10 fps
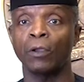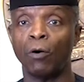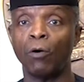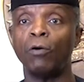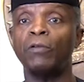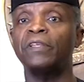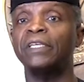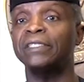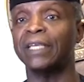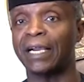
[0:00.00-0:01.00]
All
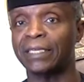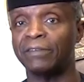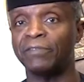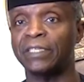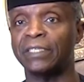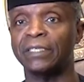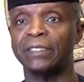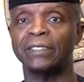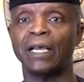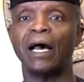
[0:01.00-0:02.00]
these
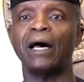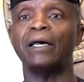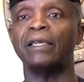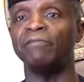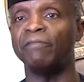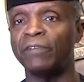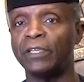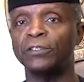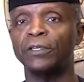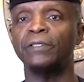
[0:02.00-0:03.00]
activities are
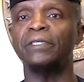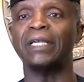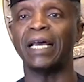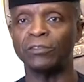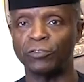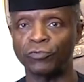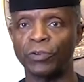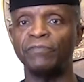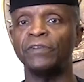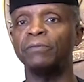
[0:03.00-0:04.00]
envisioned and
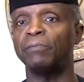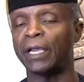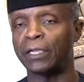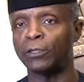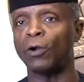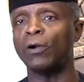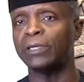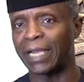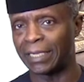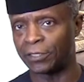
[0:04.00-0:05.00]
driven by
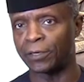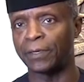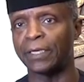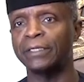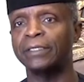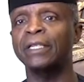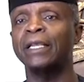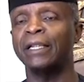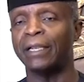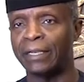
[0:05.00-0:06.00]
young Nigerians
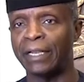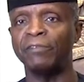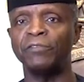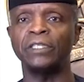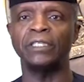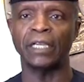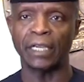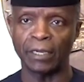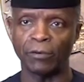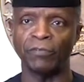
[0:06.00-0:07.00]

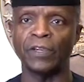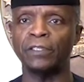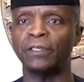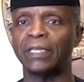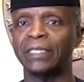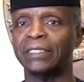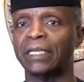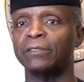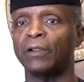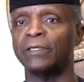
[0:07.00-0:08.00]
leveraging innovation and
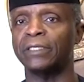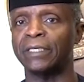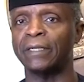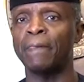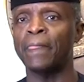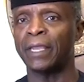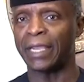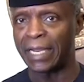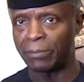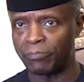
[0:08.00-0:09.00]
technology
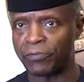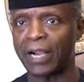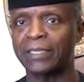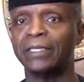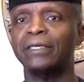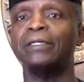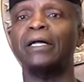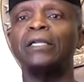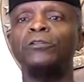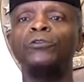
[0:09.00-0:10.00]
in
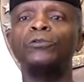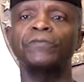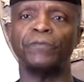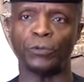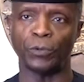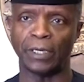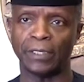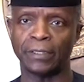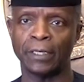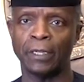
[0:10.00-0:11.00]
practical and useful
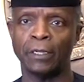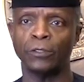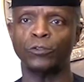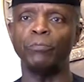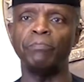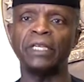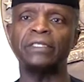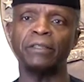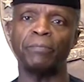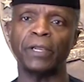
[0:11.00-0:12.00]
ways to meet
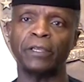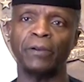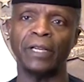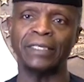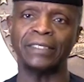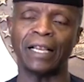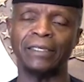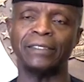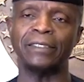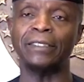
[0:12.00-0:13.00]
the peculiar
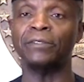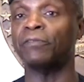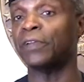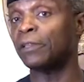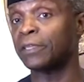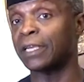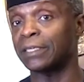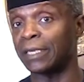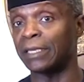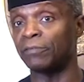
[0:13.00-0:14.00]
challenges of
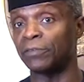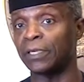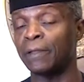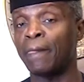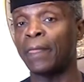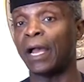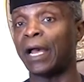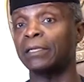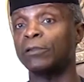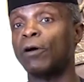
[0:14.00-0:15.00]
healthcare delivery
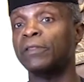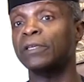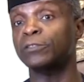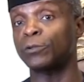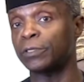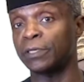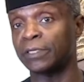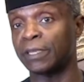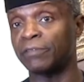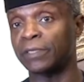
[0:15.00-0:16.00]
and other social
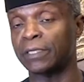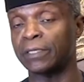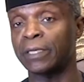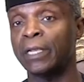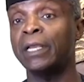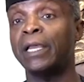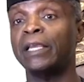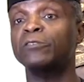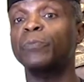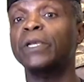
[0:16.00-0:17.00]
services,
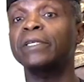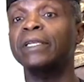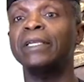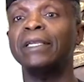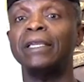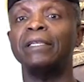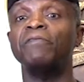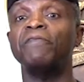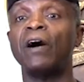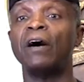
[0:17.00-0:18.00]
especially
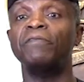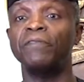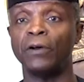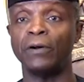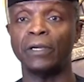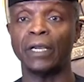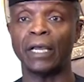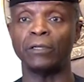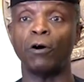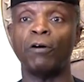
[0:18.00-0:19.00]
in far-flung
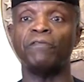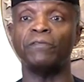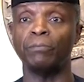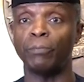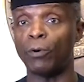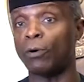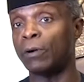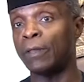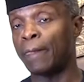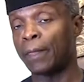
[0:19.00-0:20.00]
and often
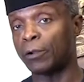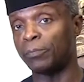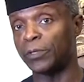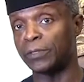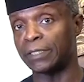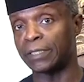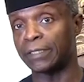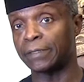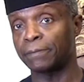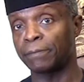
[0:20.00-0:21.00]
poor
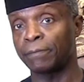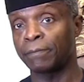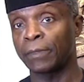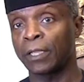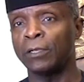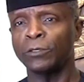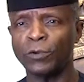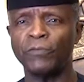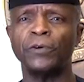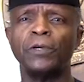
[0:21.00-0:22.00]
communities.
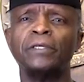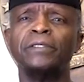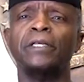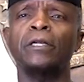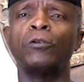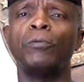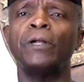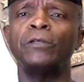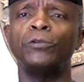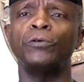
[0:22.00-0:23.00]
So for us, the
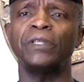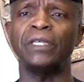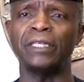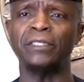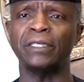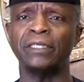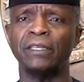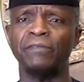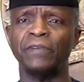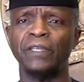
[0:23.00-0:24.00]
Global Youth
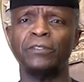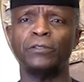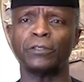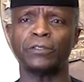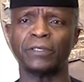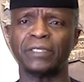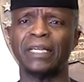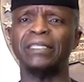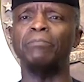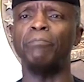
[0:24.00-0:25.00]
Initiative is not just
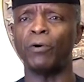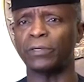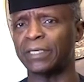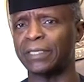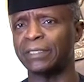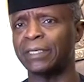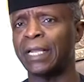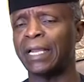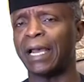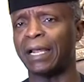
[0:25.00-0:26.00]
an important
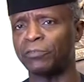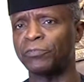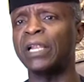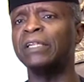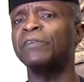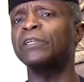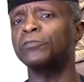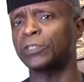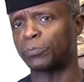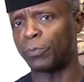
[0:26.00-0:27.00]
and
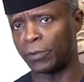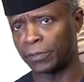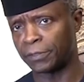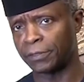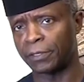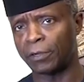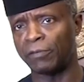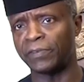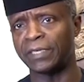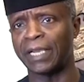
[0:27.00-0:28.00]
relevant response to the
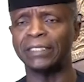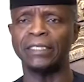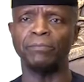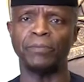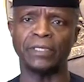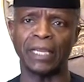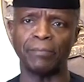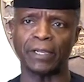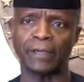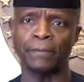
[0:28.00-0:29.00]
COVID-19
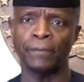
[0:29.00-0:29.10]
pandemic.